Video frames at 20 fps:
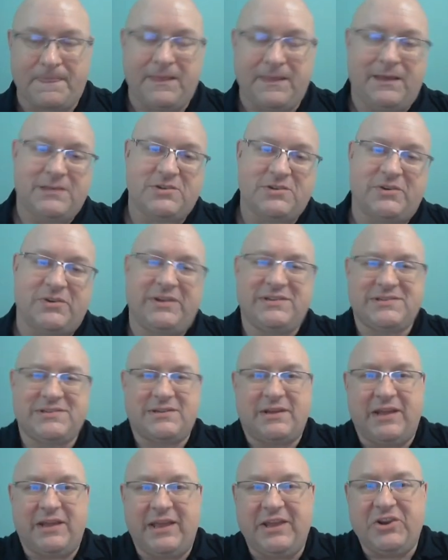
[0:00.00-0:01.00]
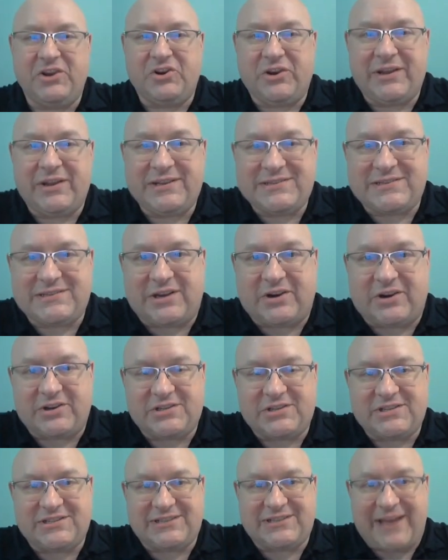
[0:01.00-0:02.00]
So here is our
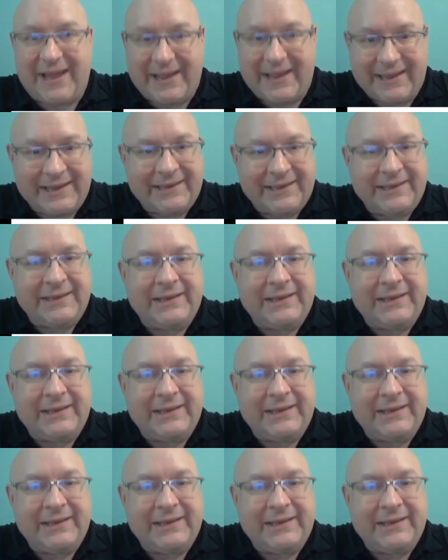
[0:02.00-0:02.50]
stack.